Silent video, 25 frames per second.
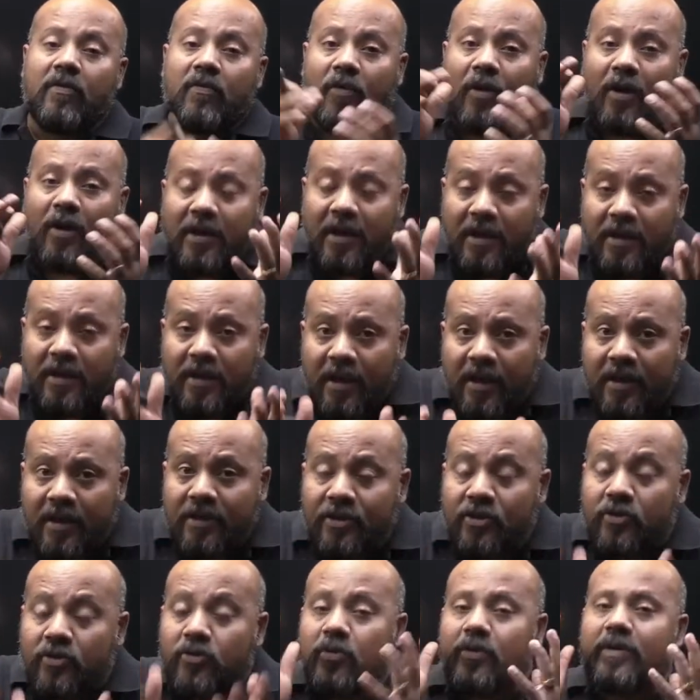What are the
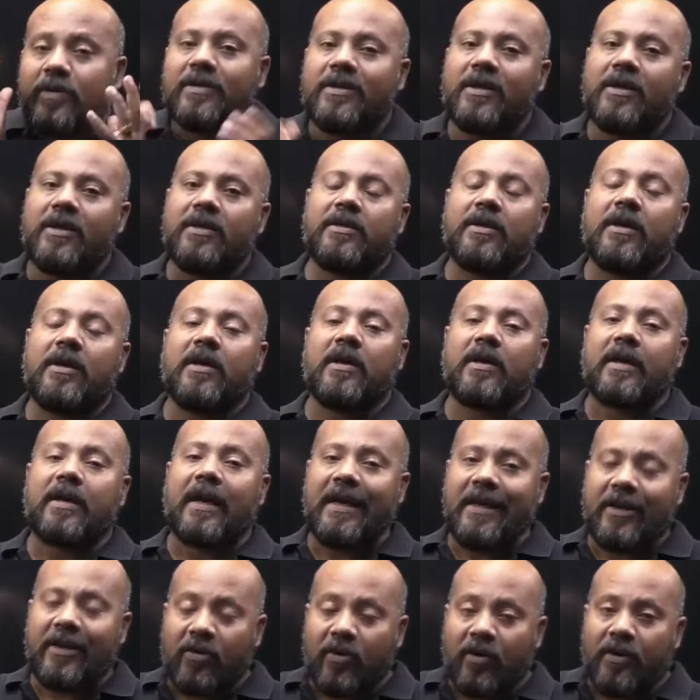resources,
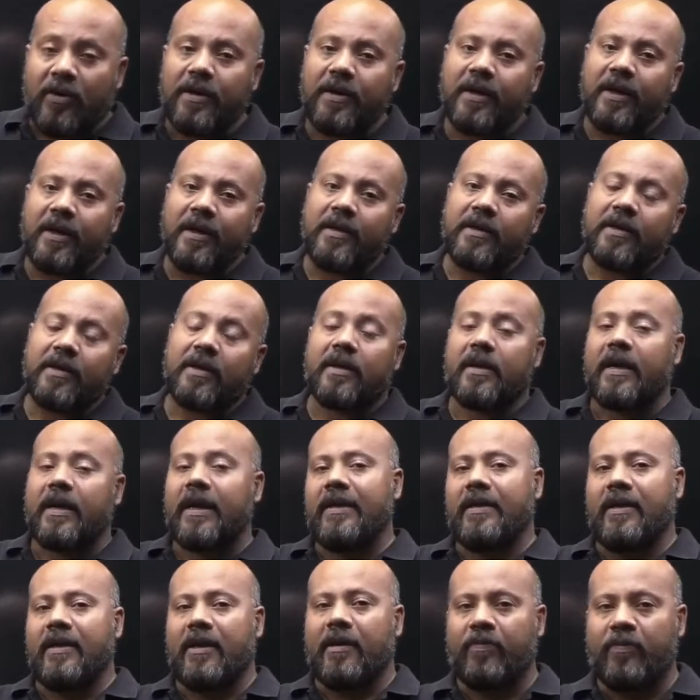right content,
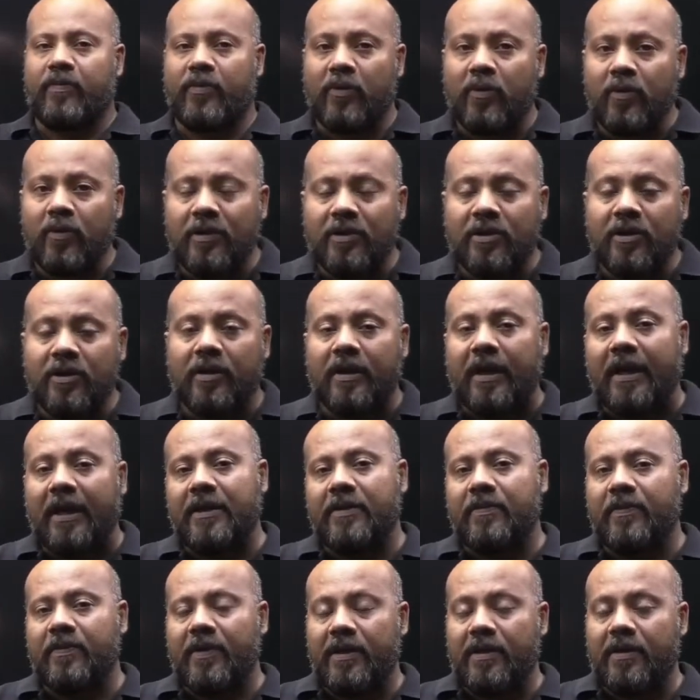right approach,
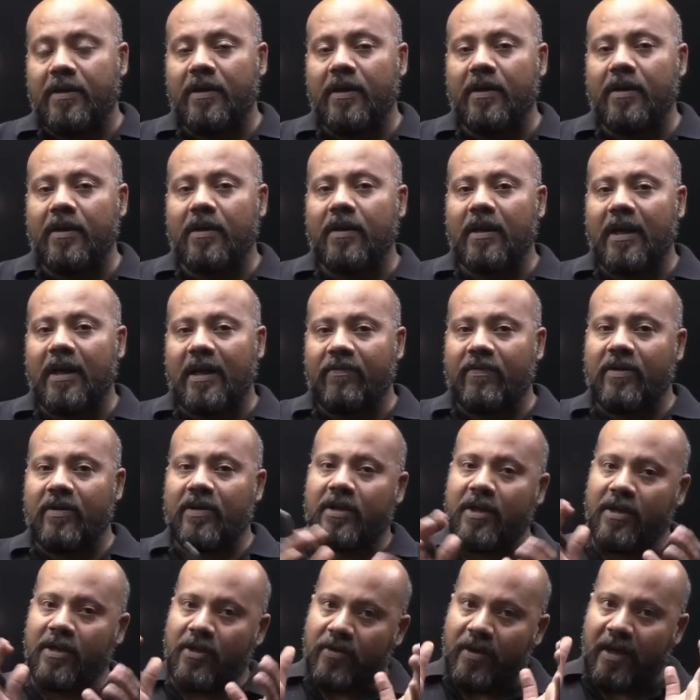right mentor?
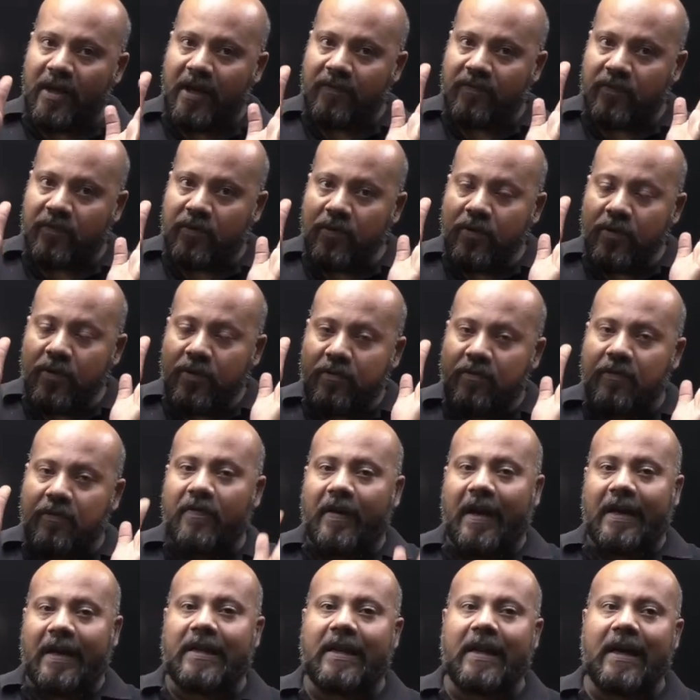Everything you have to
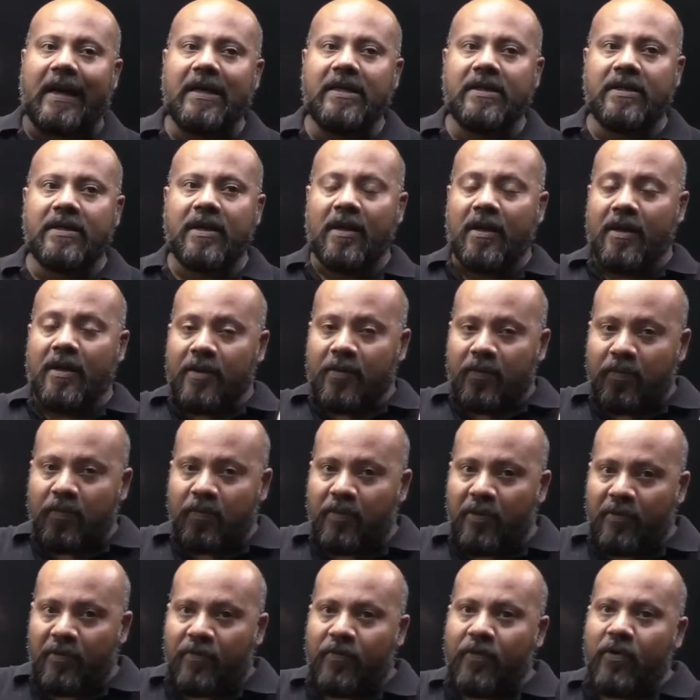finalize
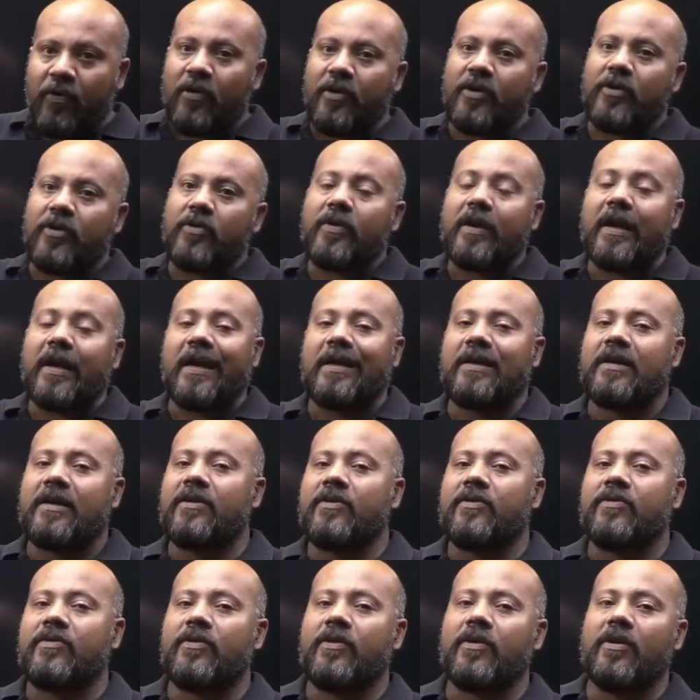before you get
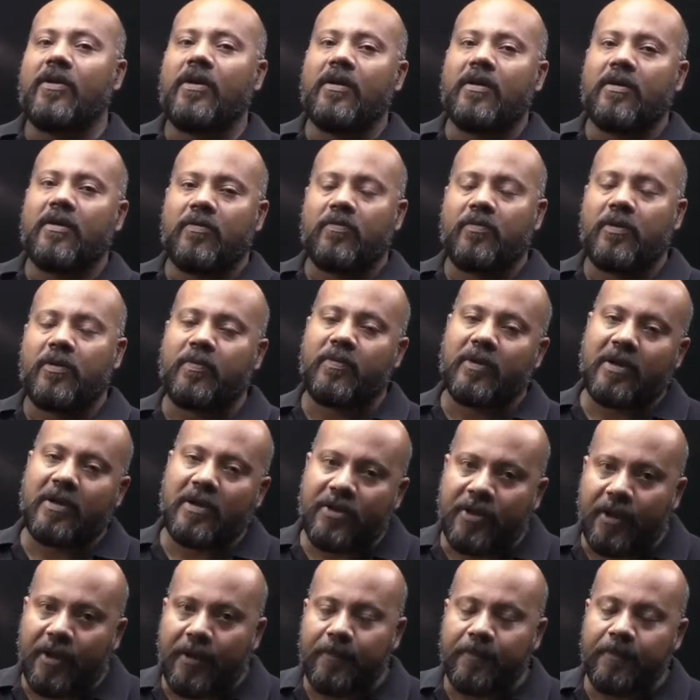into your
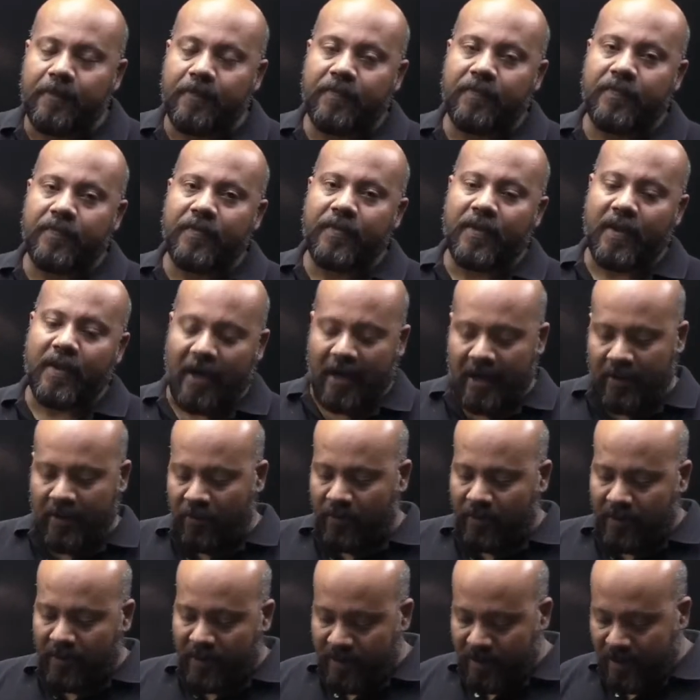preparation. I
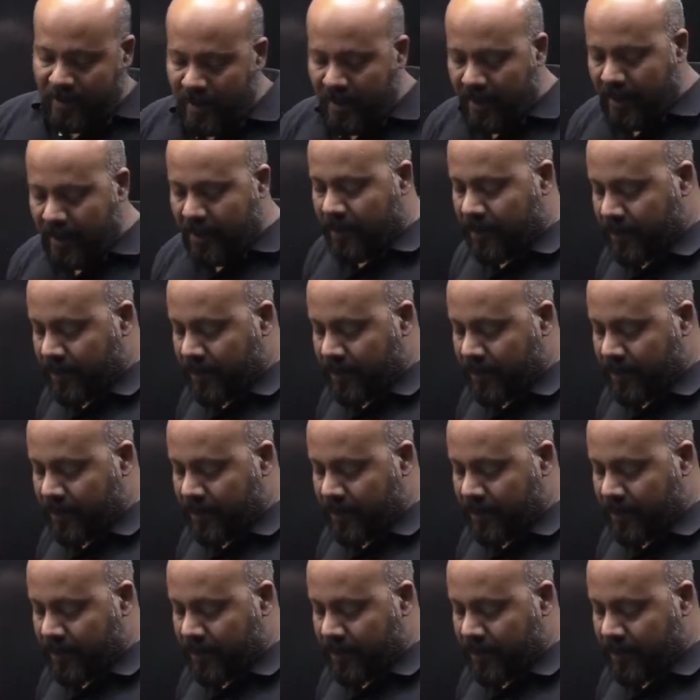hope it is clear.